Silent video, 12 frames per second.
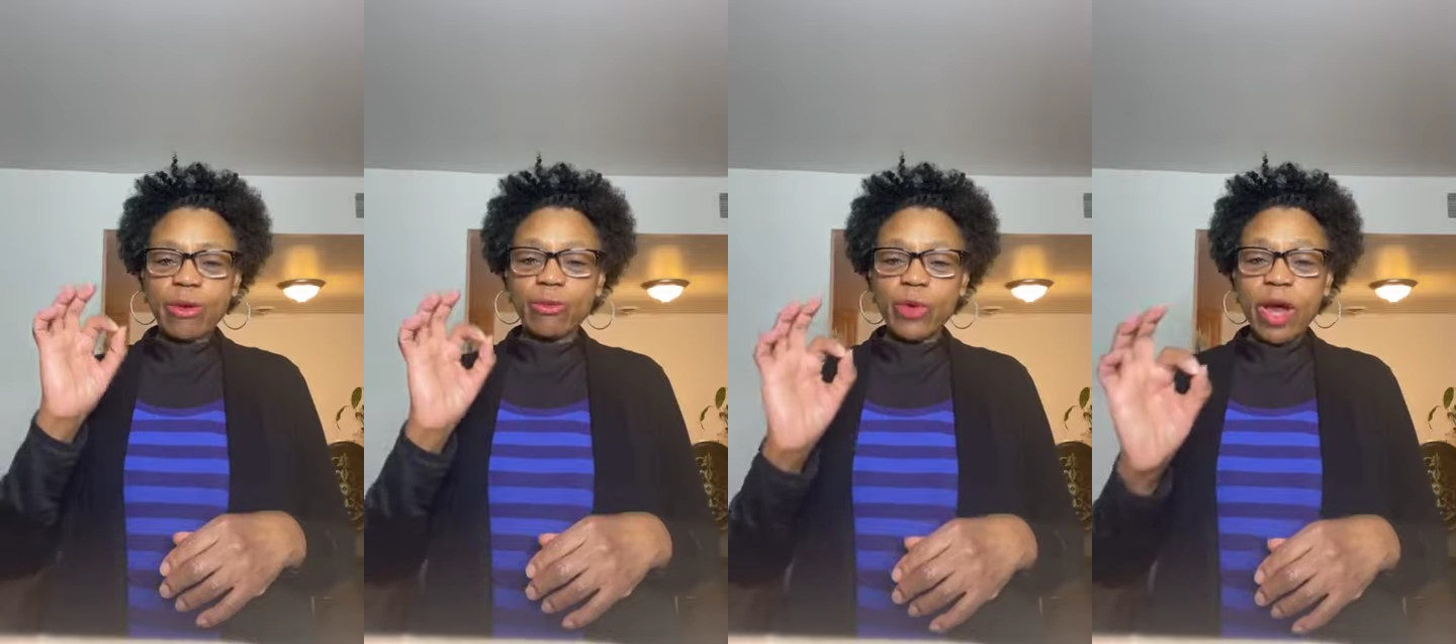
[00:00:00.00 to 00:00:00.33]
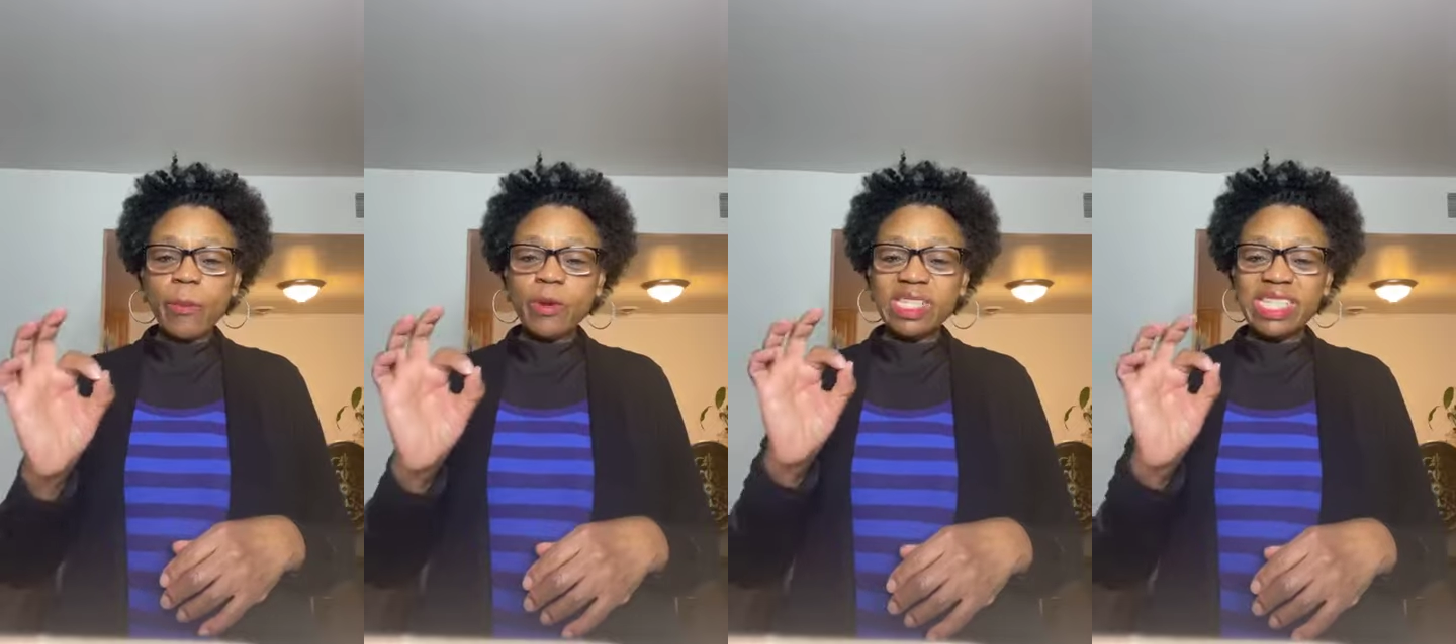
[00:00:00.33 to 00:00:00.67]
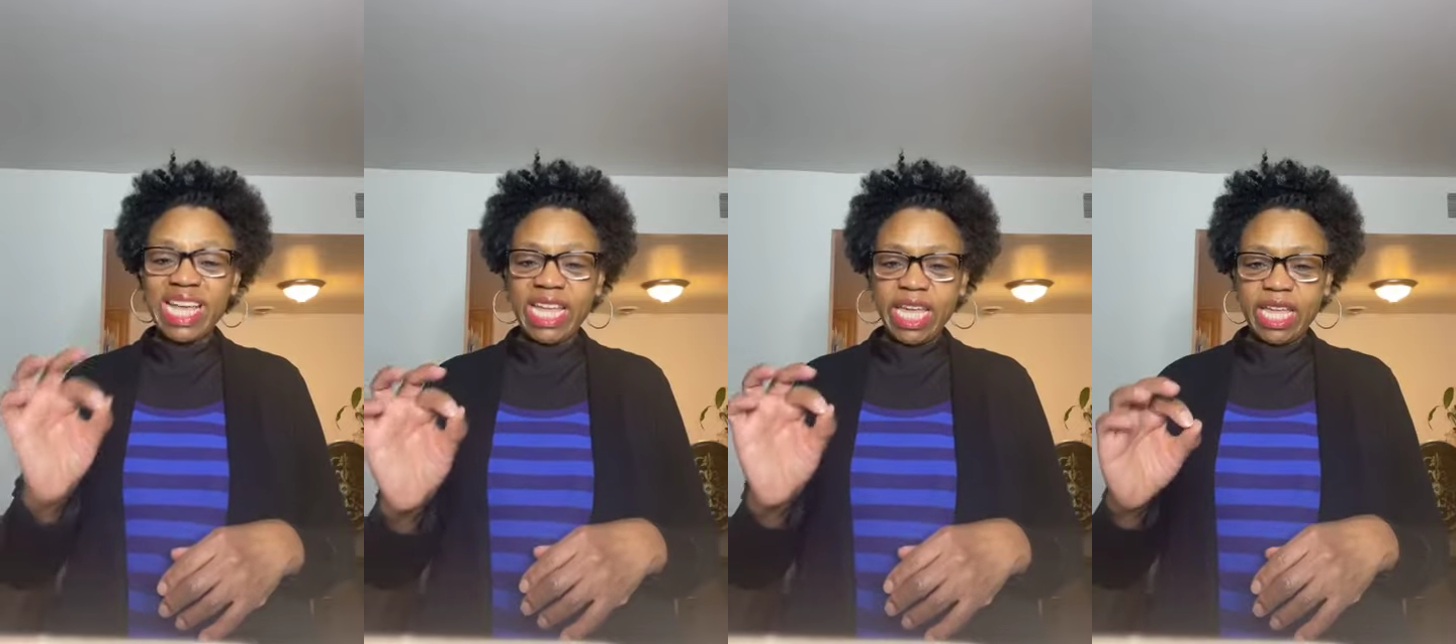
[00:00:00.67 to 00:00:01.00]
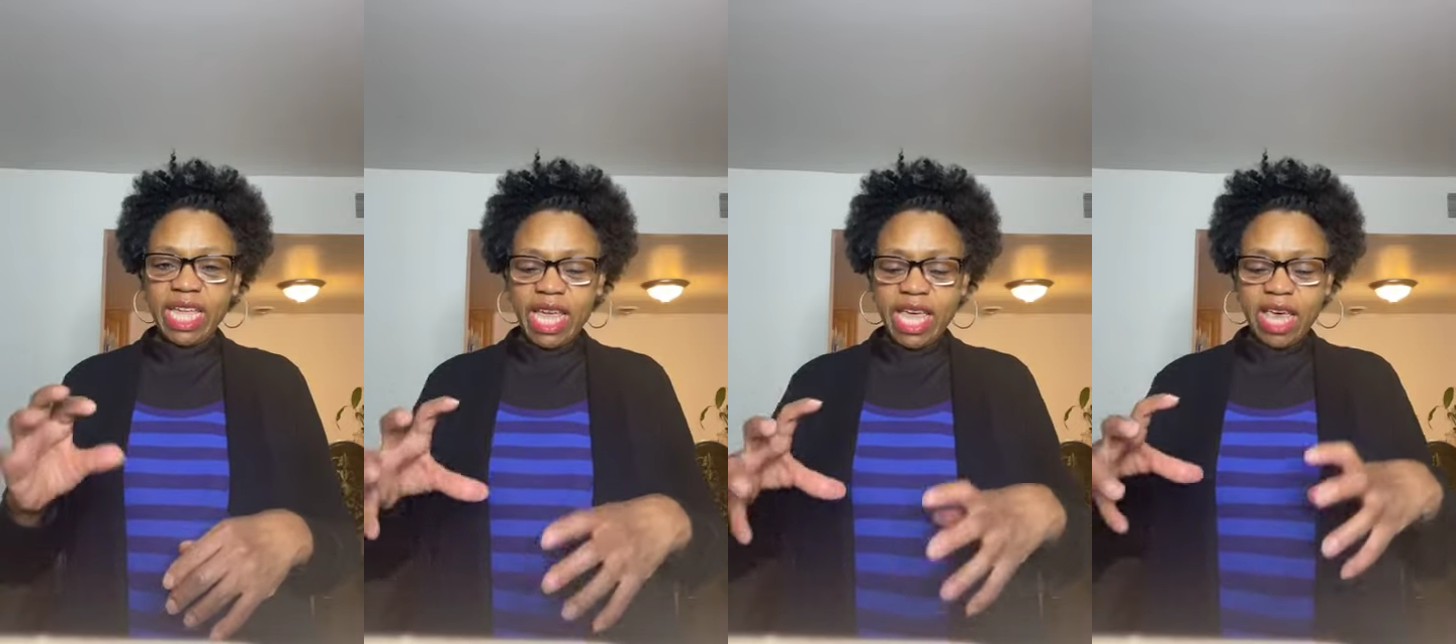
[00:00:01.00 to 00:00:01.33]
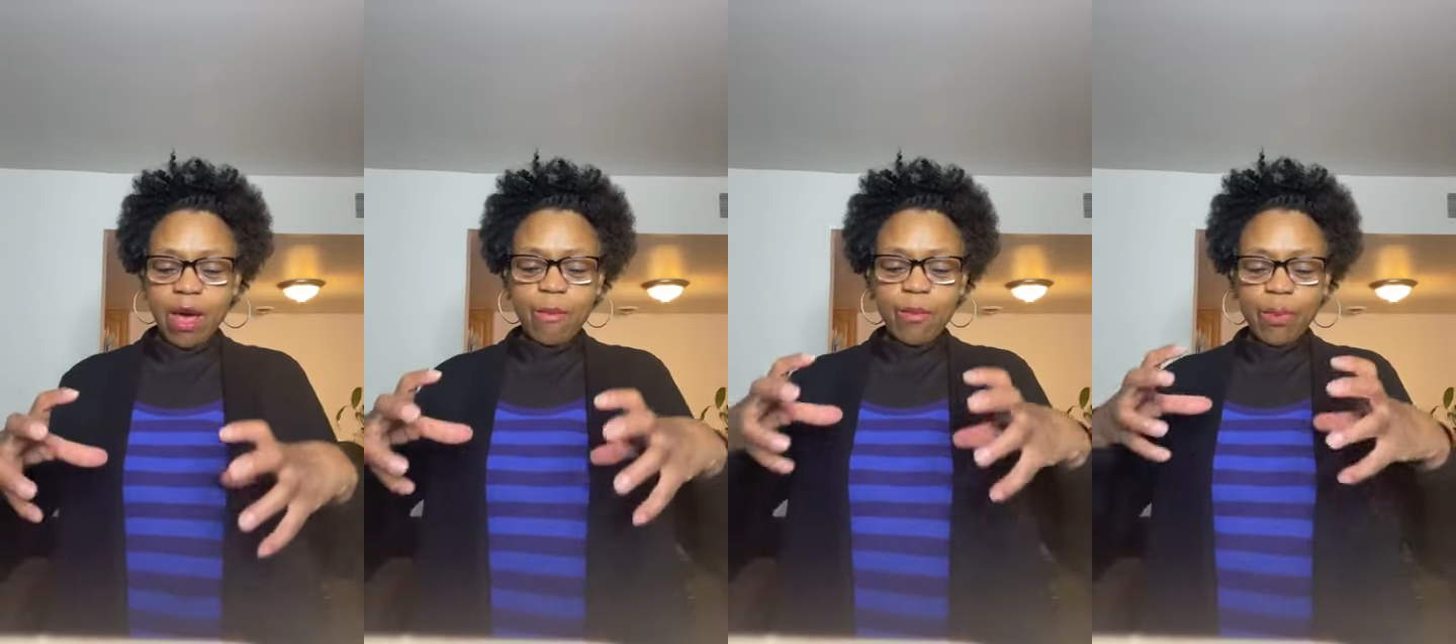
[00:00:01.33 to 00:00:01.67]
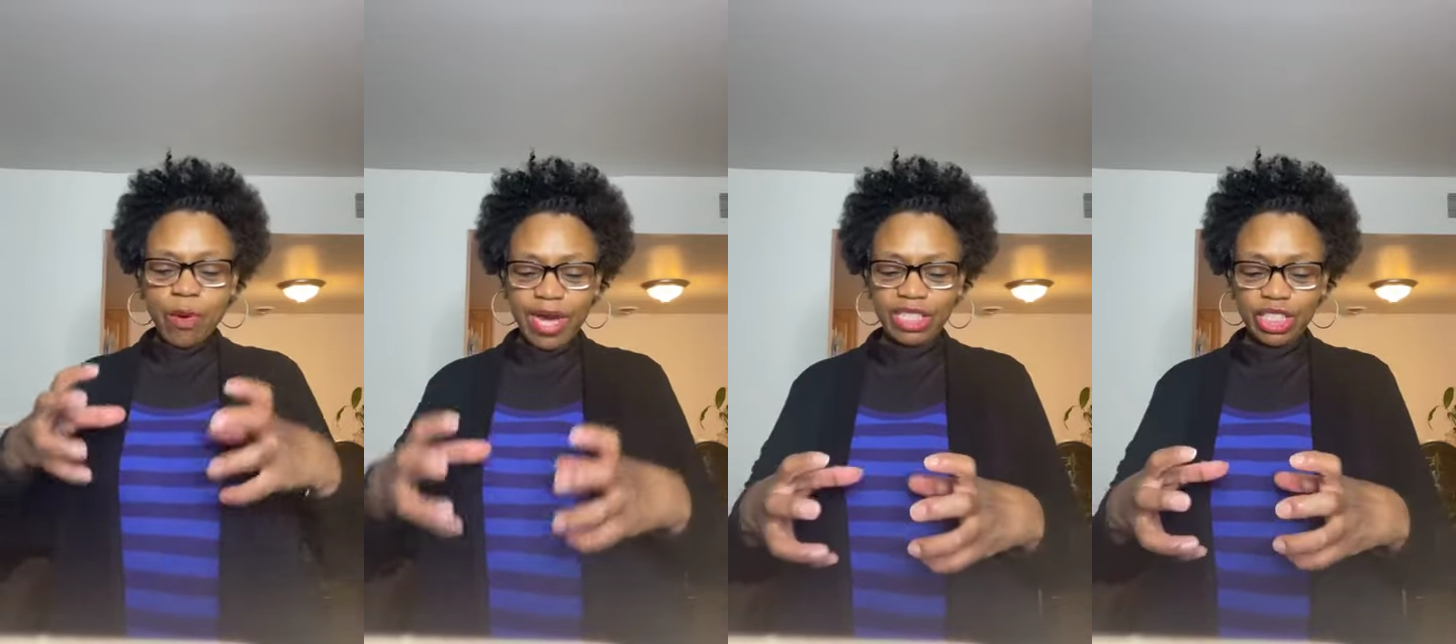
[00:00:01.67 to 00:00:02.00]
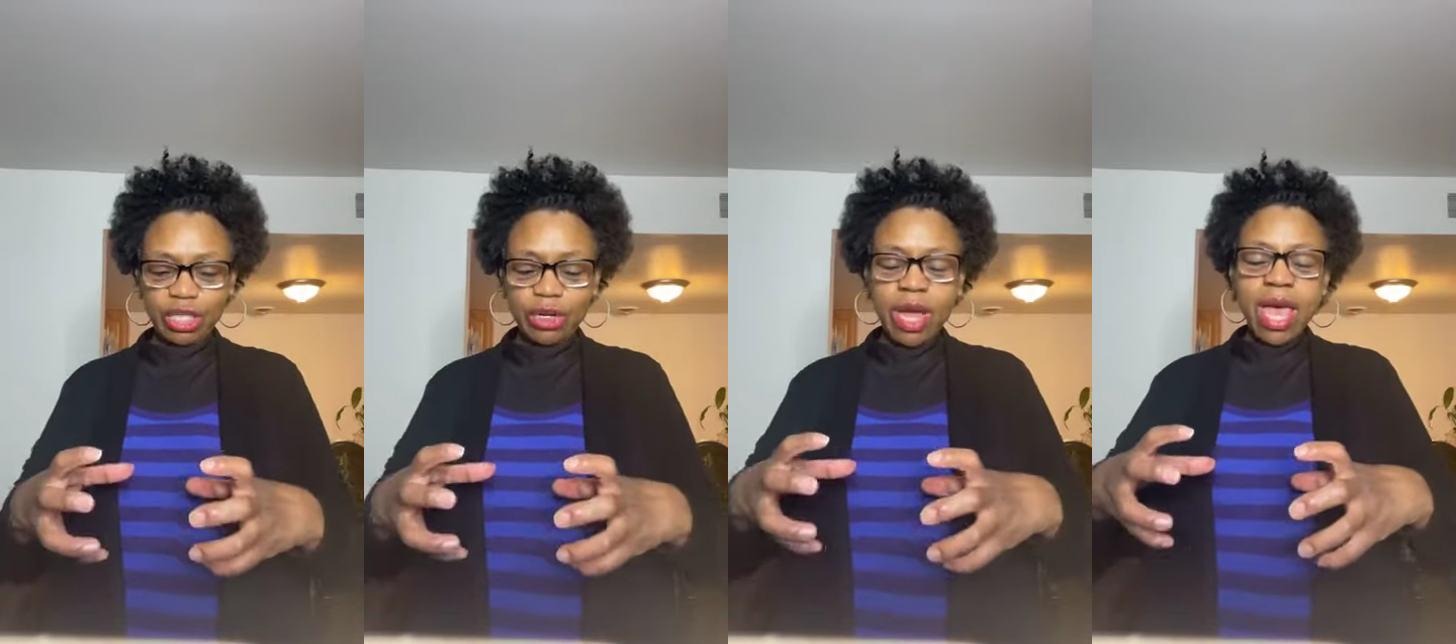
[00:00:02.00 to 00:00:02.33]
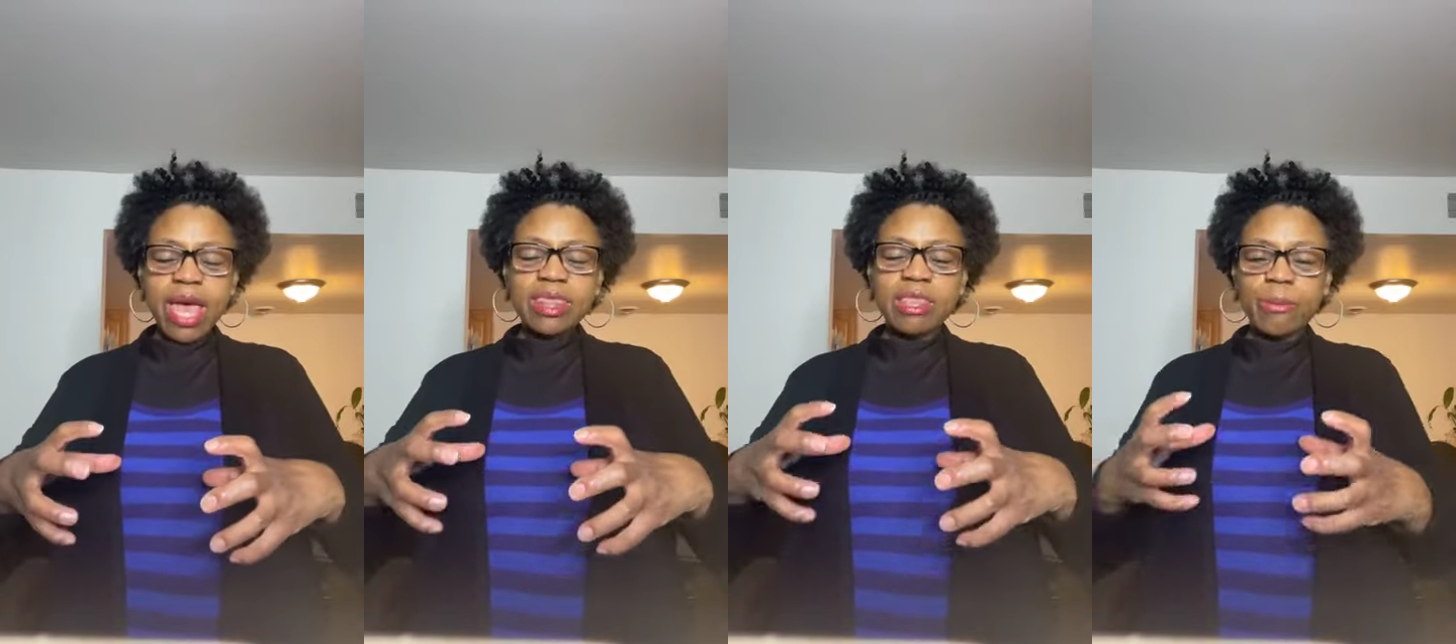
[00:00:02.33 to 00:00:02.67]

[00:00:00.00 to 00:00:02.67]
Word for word: And that represented pressure.